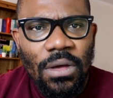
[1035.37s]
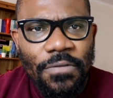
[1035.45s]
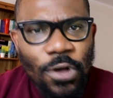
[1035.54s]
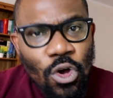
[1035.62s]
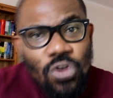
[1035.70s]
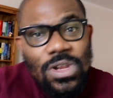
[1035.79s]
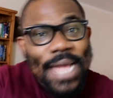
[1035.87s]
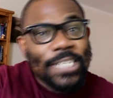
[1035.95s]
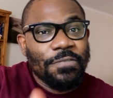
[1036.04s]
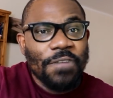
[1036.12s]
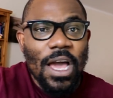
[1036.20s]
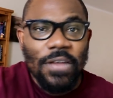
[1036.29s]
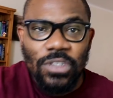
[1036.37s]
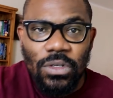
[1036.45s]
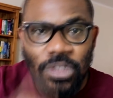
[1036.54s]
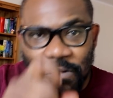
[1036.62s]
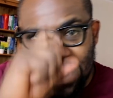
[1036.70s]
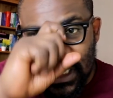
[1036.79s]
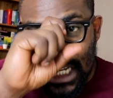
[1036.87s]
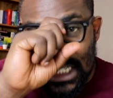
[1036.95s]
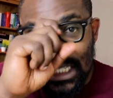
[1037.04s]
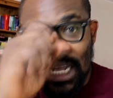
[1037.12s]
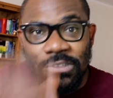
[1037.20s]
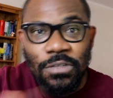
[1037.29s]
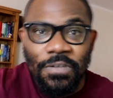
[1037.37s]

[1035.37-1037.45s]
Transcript: For good 9 to 5s, though, sophisticated 9 to